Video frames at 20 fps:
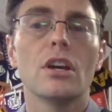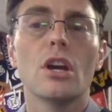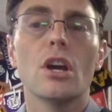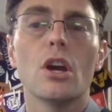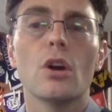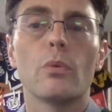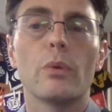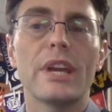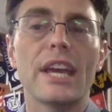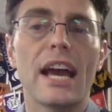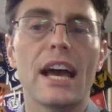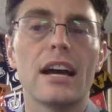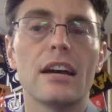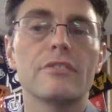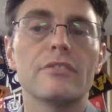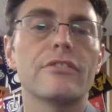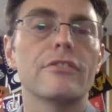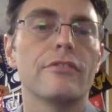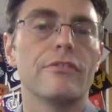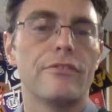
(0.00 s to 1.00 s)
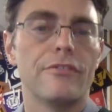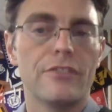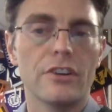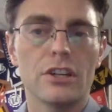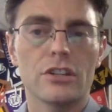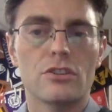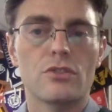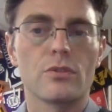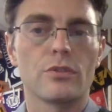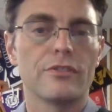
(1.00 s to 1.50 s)
We have
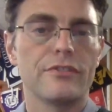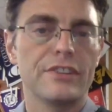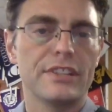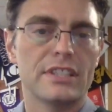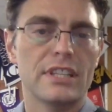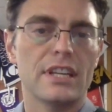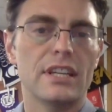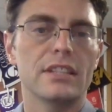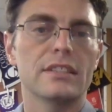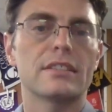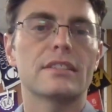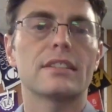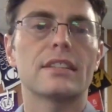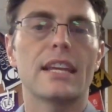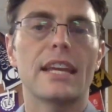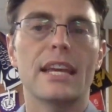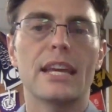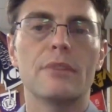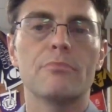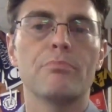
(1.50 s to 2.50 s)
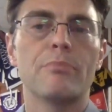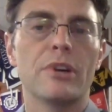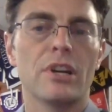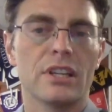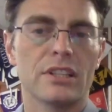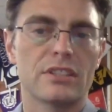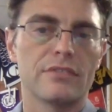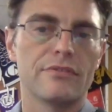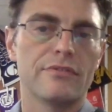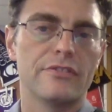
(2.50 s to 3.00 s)
virtual visits,
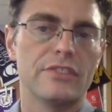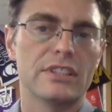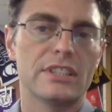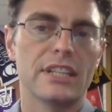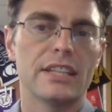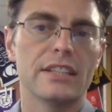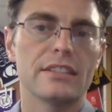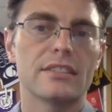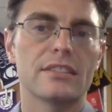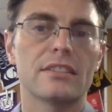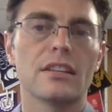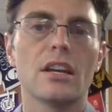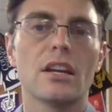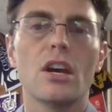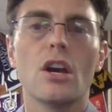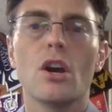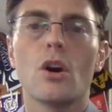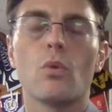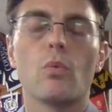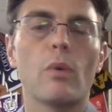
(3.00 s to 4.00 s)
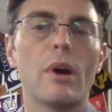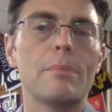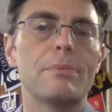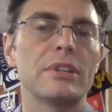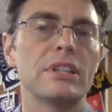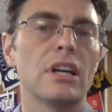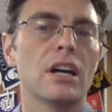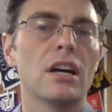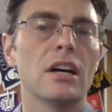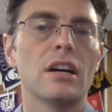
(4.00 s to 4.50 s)
in-person visits,
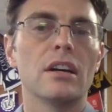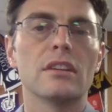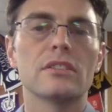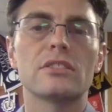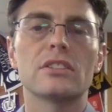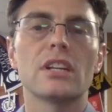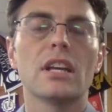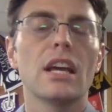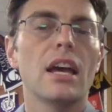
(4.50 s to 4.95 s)
webinars,